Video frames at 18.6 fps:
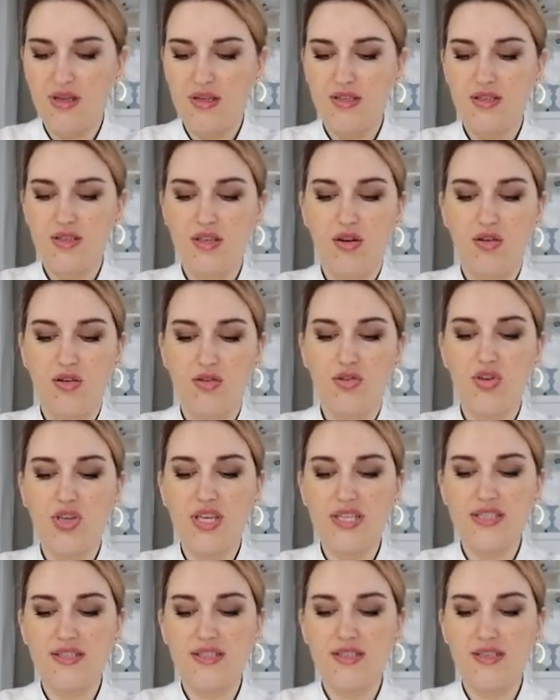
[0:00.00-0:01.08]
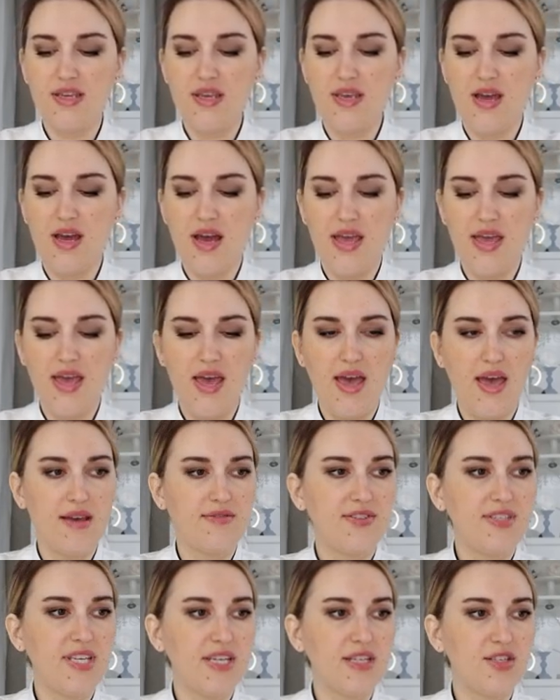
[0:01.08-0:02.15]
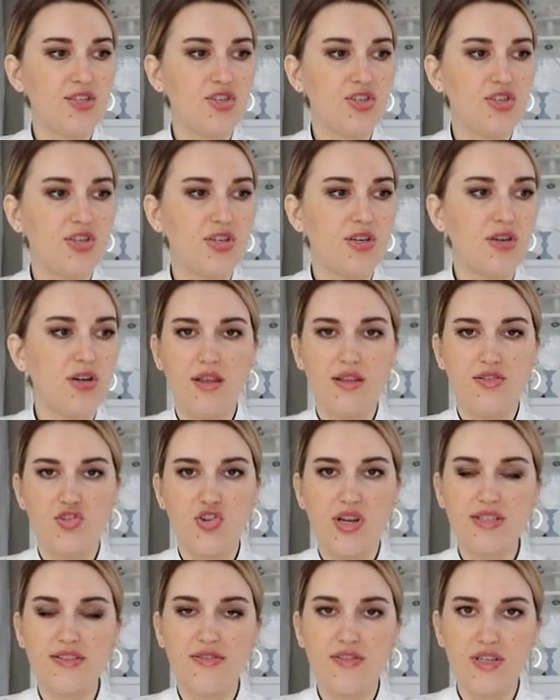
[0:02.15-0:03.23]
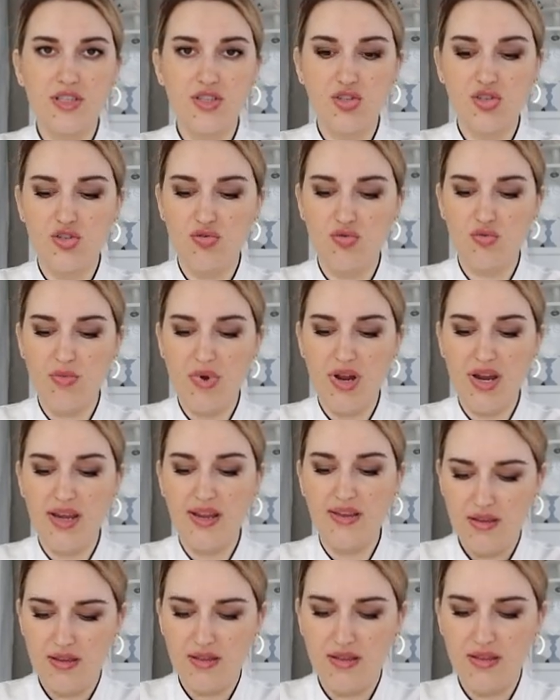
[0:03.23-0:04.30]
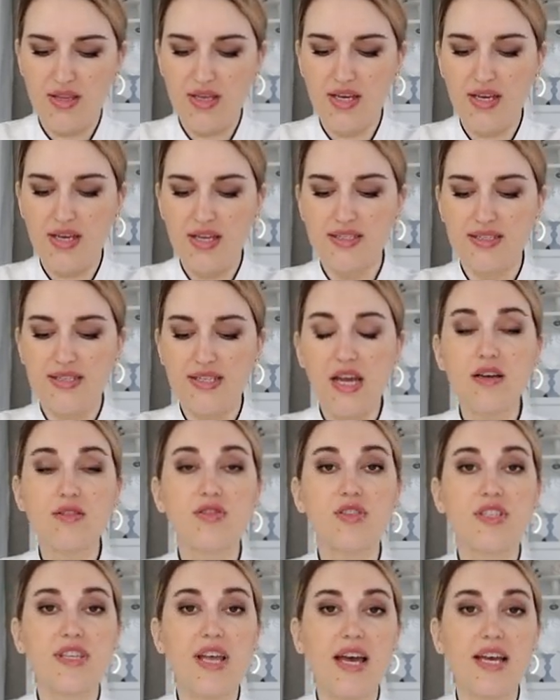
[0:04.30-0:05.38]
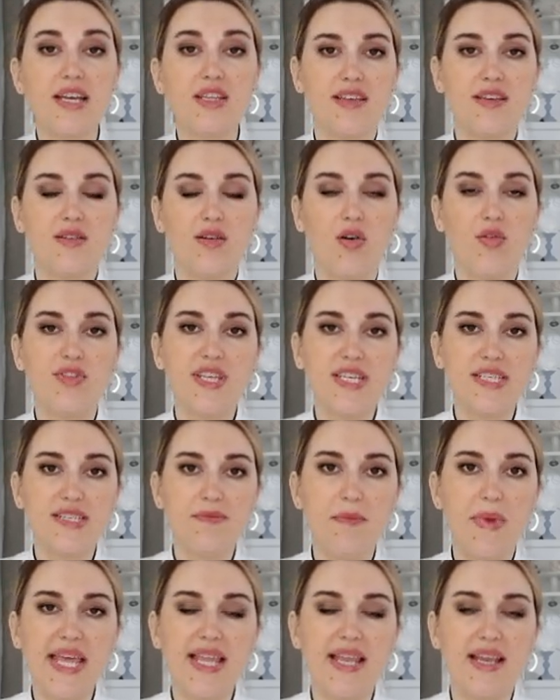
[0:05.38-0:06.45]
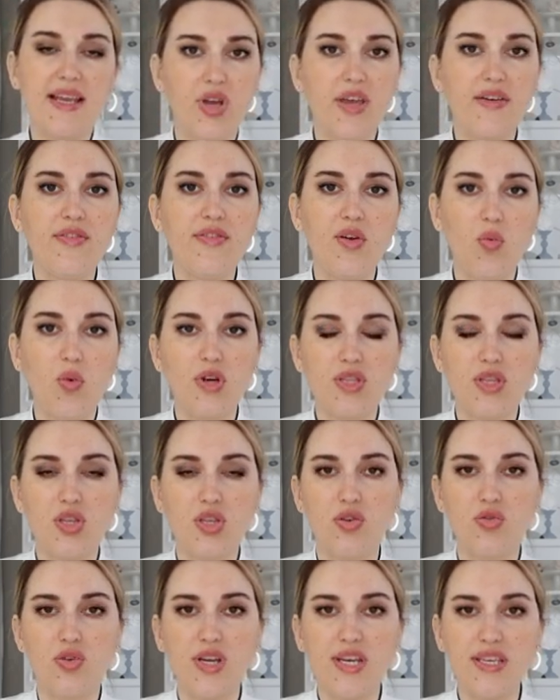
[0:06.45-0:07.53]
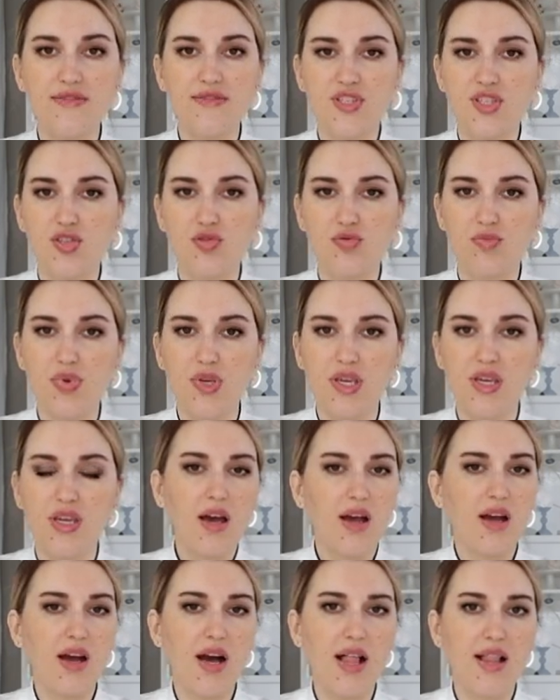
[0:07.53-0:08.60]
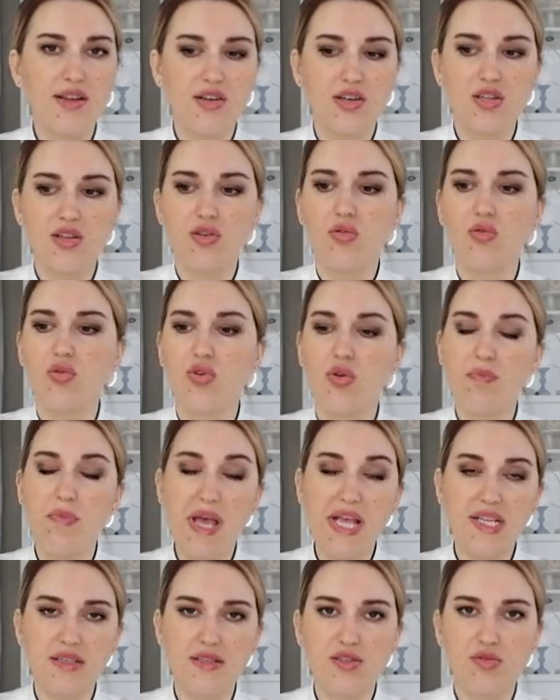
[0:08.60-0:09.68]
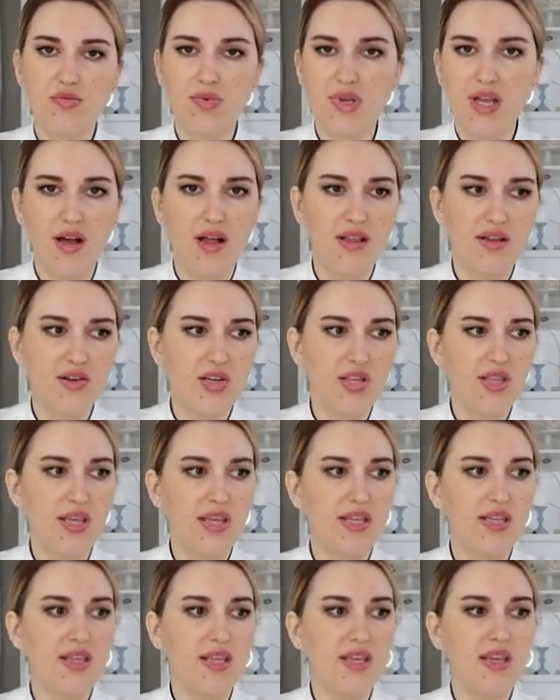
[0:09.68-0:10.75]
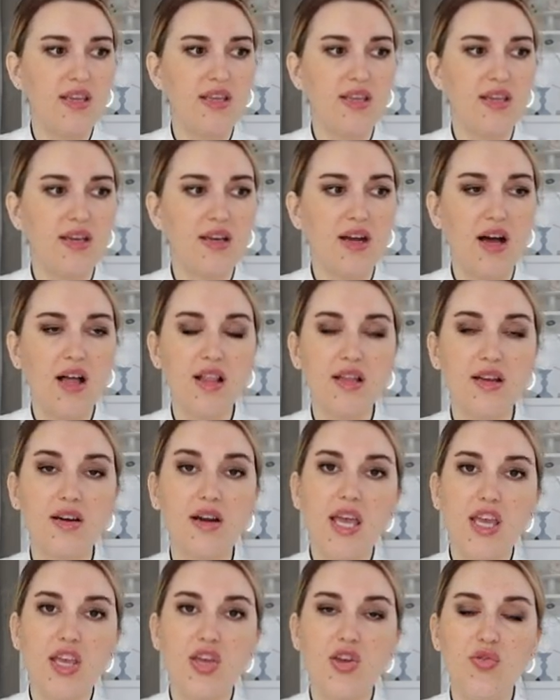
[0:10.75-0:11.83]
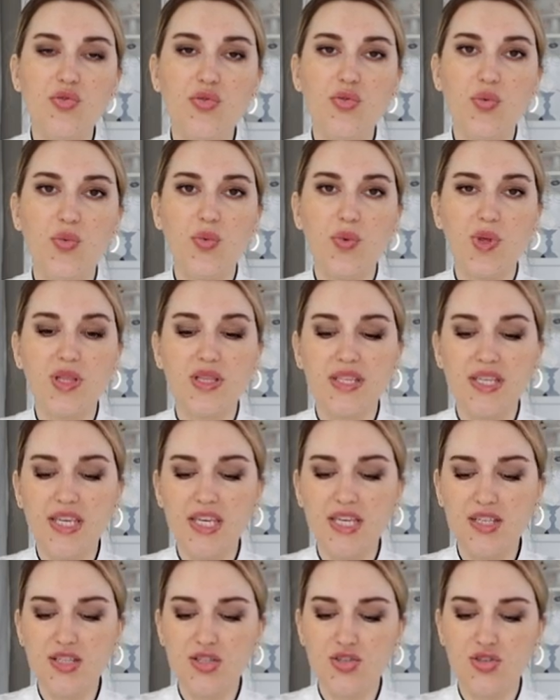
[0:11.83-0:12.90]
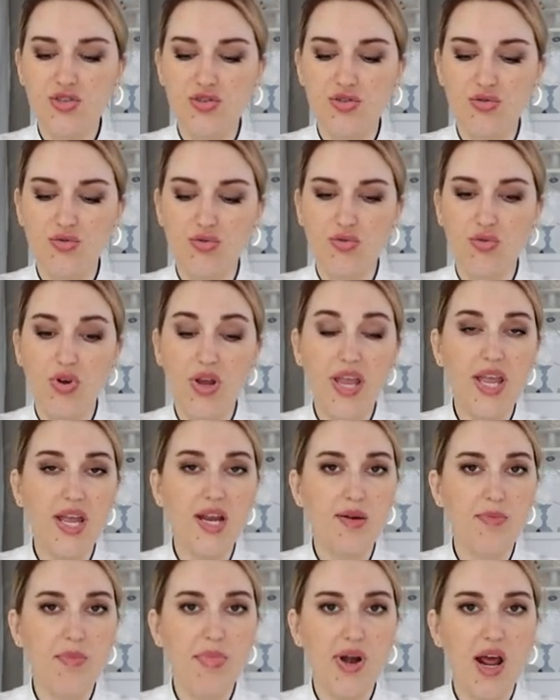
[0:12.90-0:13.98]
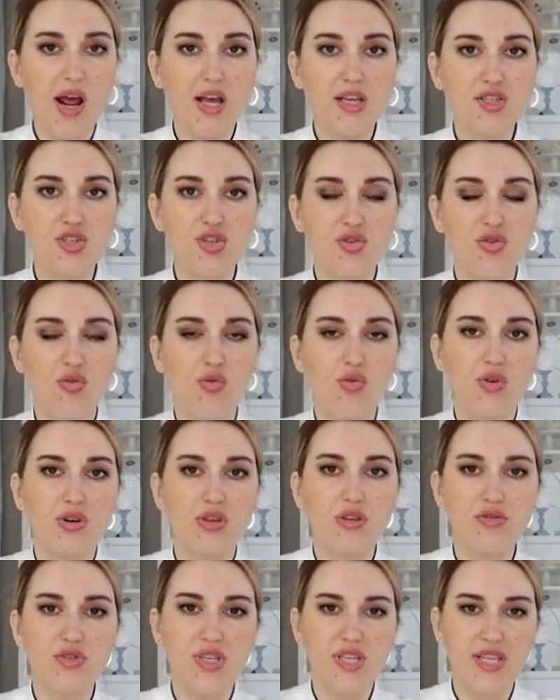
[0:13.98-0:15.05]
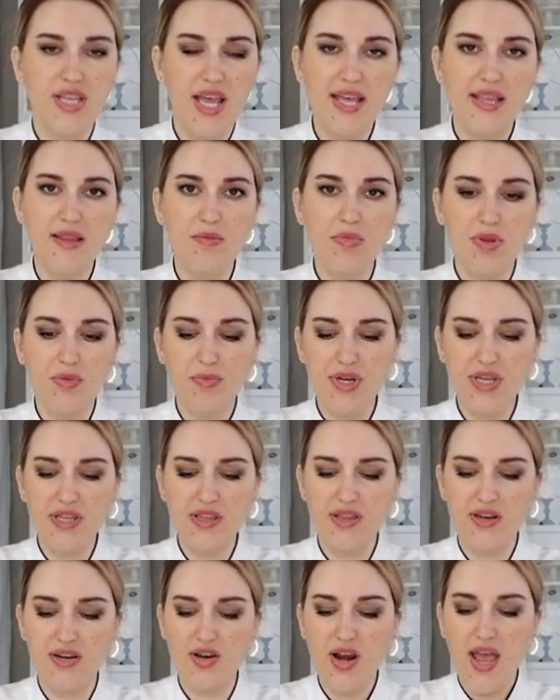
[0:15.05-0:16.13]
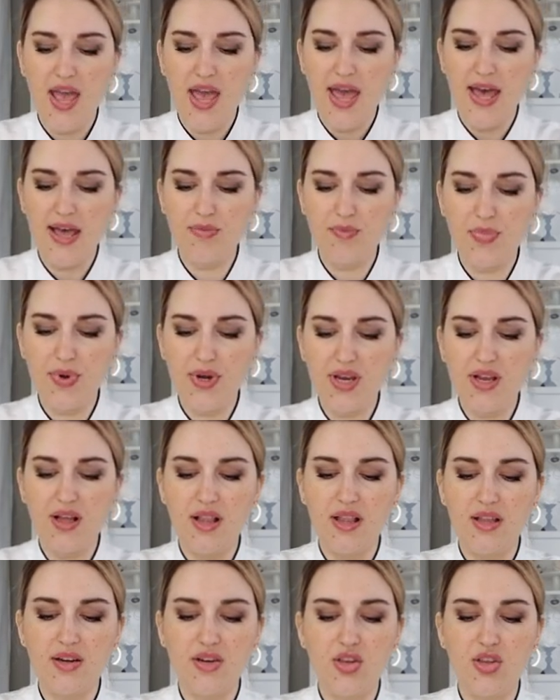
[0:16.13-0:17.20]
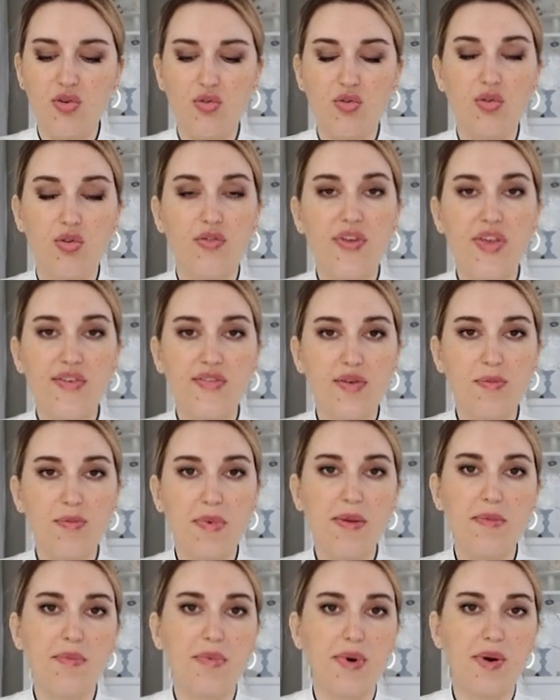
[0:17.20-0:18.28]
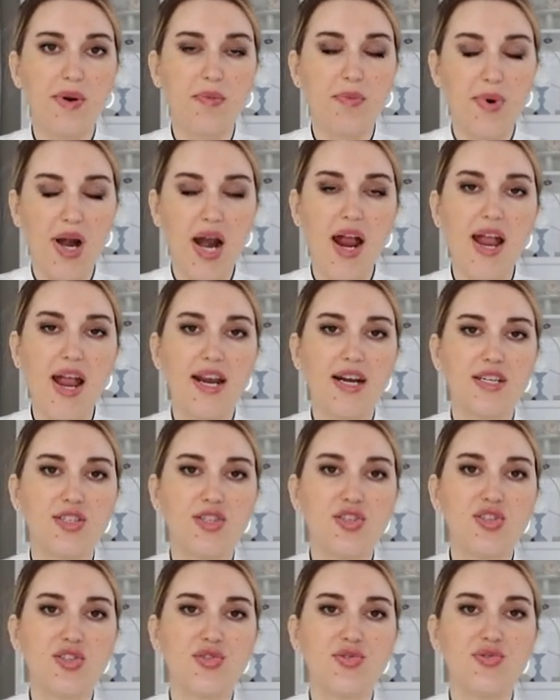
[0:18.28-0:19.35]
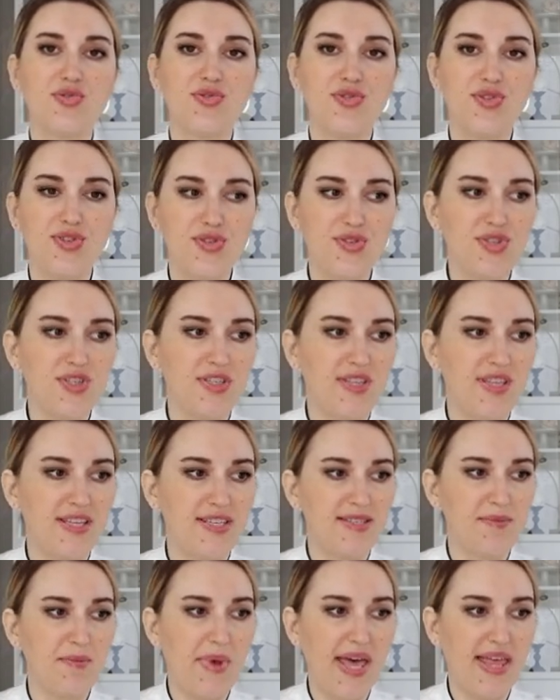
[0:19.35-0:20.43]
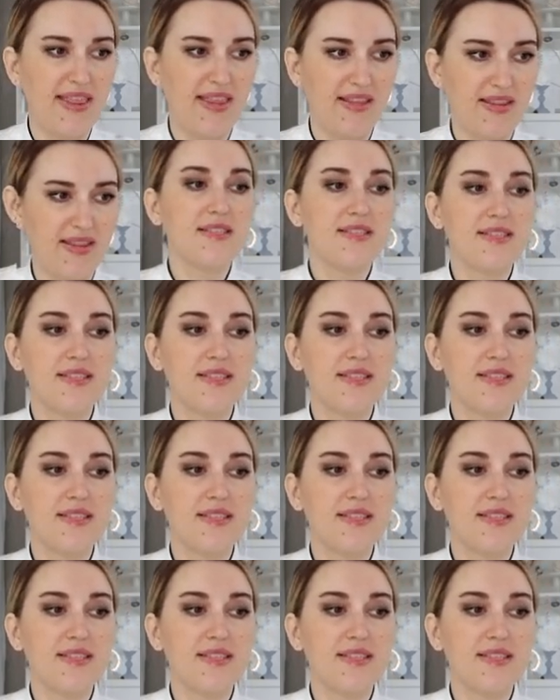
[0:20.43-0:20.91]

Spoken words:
So you can see I have texture transferred to my leaf. The downside of this method, if you want your leaves to be colored or your petals to be colored in any color, you will need to airbrush or use an edible printer and pre-color your wafer paper prior to using this method.